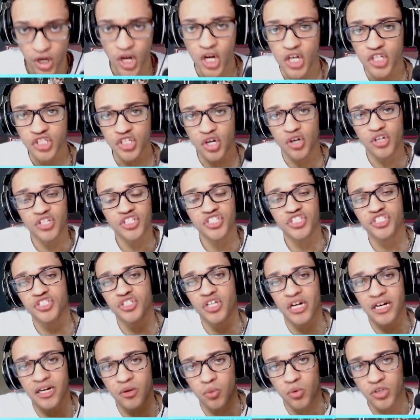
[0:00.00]
So this is
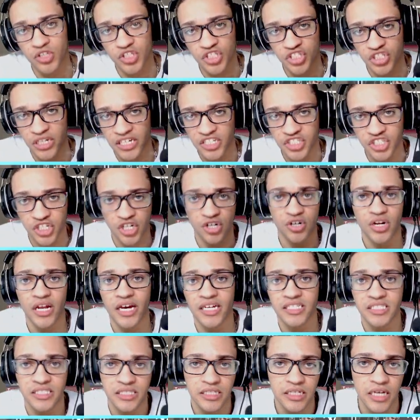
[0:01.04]
kind of, we're just like
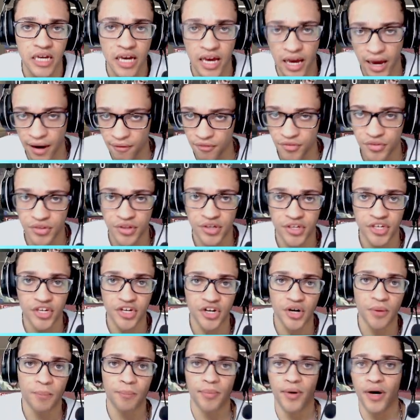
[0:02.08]
generalizing everything
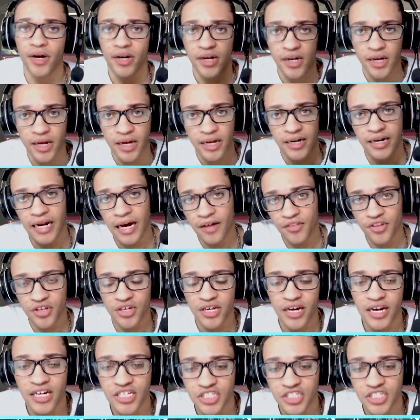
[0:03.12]
here. But now that you guys